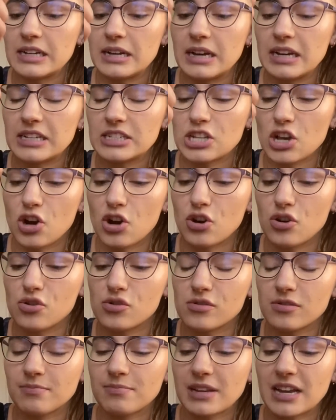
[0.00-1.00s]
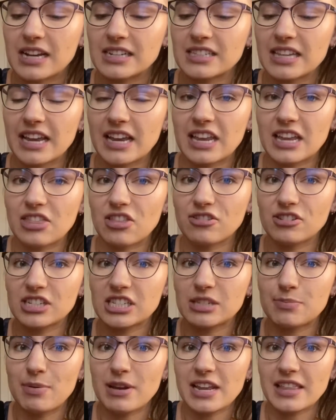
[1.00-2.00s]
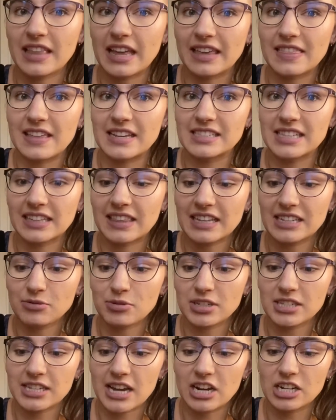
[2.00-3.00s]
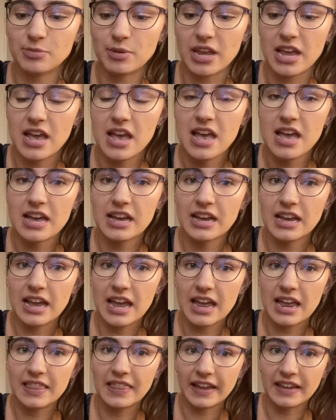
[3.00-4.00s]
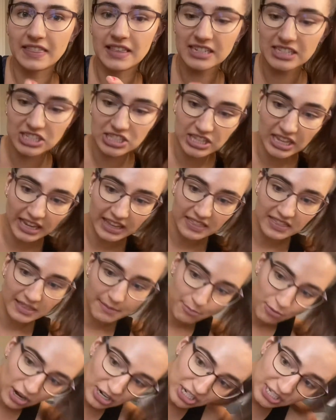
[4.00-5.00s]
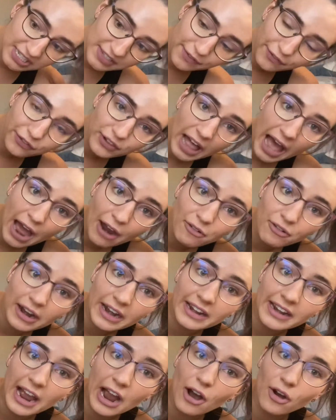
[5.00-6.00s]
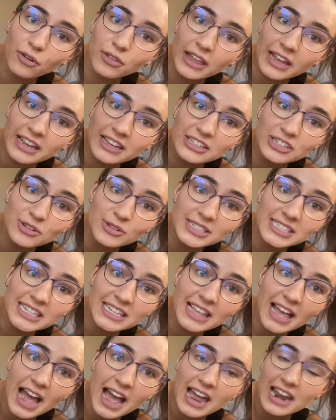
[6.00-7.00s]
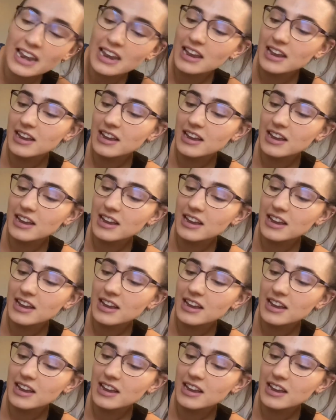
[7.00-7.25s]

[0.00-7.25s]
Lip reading: So, because like they're spinning like this really scares me. And like this, like the brush is flat right now. Like, do you see that?